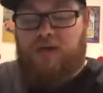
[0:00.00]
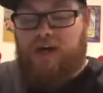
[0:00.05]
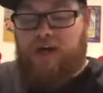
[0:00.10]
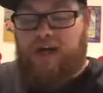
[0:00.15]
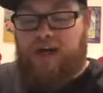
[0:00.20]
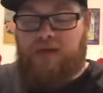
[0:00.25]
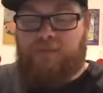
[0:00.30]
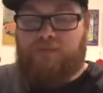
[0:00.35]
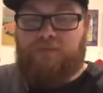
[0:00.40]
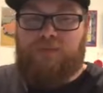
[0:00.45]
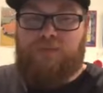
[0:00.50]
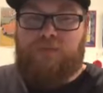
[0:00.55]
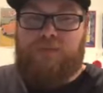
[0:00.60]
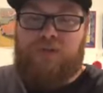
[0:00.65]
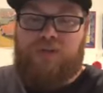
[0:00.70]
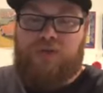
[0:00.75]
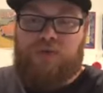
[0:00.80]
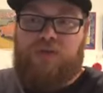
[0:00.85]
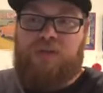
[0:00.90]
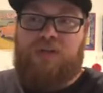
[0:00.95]
A
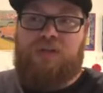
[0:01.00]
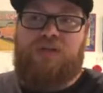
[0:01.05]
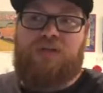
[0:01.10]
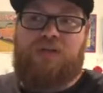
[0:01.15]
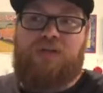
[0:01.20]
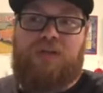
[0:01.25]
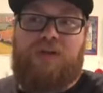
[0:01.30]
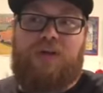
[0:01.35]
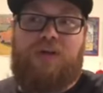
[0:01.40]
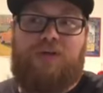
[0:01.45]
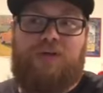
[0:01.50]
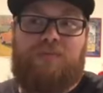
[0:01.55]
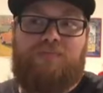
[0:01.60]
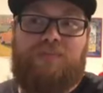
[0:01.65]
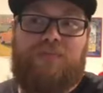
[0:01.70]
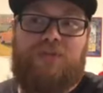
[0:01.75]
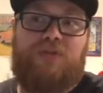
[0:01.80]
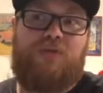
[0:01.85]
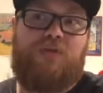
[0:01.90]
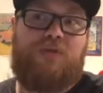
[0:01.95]

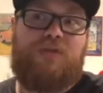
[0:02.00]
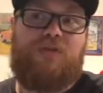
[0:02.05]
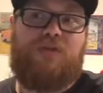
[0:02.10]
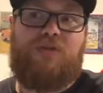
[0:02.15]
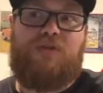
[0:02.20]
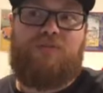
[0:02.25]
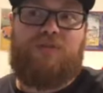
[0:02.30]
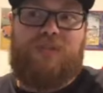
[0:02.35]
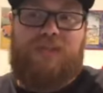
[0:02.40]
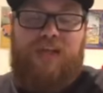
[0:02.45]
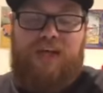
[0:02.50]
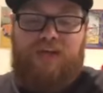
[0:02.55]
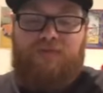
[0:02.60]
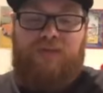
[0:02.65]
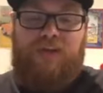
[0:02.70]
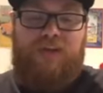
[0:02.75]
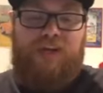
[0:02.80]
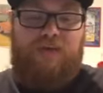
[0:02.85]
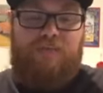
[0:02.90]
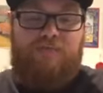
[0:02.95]
bazooka tube is kind of
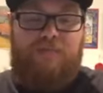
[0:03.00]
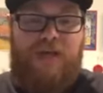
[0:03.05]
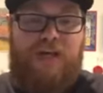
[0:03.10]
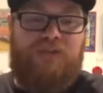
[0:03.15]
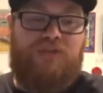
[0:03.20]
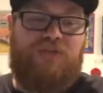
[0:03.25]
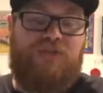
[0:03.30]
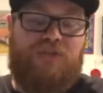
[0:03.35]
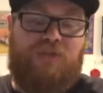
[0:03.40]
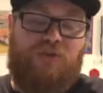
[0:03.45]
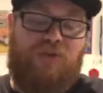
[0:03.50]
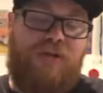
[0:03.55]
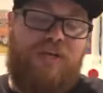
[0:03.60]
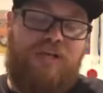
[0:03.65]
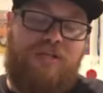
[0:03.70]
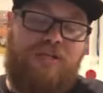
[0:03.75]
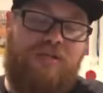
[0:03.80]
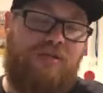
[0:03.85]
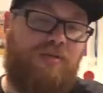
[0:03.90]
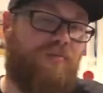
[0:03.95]
like a mesh
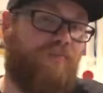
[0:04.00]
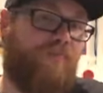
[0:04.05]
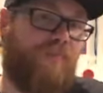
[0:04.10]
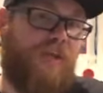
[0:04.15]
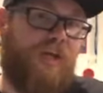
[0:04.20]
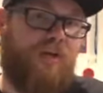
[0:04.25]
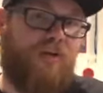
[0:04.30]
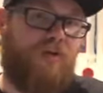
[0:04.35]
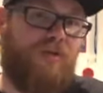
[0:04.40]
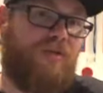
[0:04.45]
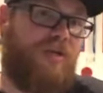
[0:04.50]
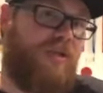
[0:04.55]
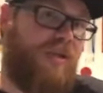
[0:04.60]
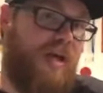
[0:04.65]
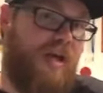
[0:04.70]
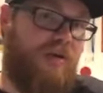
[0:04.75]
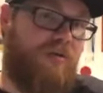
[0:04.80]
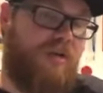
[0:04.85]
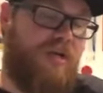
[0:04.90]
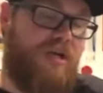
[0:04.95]
screen that goes on the
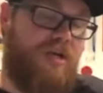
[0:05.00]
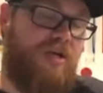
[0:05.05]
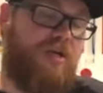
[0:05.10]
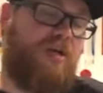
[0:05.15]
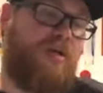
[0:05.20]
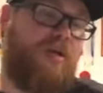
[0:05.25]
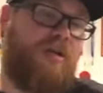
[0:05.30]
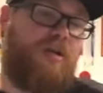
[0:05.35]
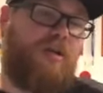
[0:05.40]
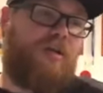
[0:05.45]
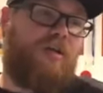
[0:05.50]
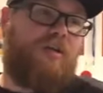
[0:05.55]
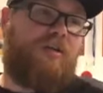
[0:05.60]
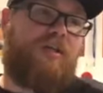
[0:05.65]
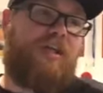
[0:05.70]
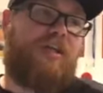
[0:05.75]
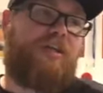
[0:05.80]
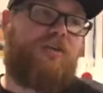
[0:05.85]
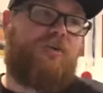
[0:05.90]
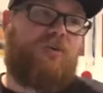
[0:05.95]
outlet.
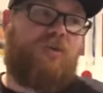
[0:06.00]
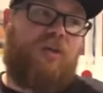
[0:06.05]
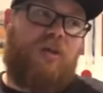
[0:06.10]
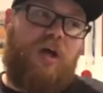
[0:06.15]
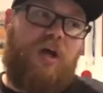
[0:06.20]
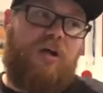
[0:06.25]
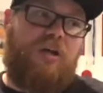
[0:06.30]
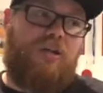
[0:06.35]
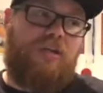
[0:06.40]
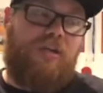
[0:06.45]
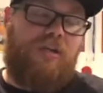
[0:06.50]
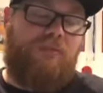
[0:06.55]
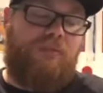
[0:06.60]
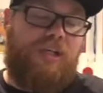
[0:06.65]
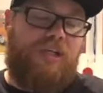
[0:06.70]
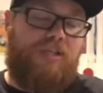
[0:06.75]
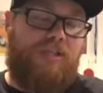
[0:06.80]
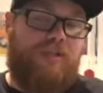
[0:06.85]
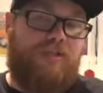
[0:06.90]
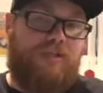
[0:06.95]
They do clog a little bit
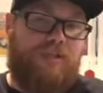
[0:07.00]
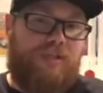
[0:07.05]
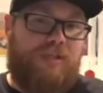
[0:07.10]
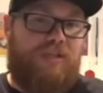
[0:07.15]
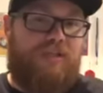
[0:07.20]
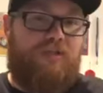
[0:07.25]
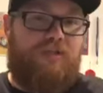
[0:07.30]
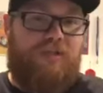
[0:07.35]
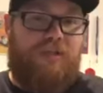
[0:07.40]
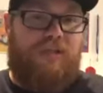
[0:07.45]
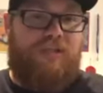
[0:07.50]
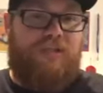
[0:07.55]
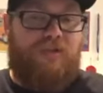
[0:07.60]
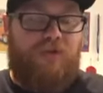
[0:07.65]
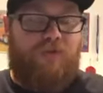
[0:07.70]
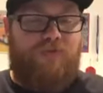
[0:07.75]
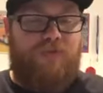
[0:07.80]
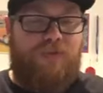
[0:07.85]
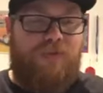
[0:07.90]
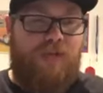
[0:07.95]
easier just because there's less
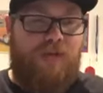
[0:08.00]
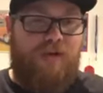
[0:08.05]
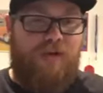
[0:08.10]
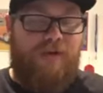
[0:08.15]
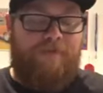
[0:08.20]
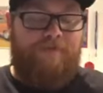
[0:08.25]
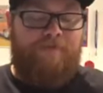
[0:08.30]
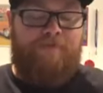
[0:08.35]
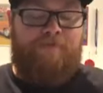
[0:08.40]
surface area.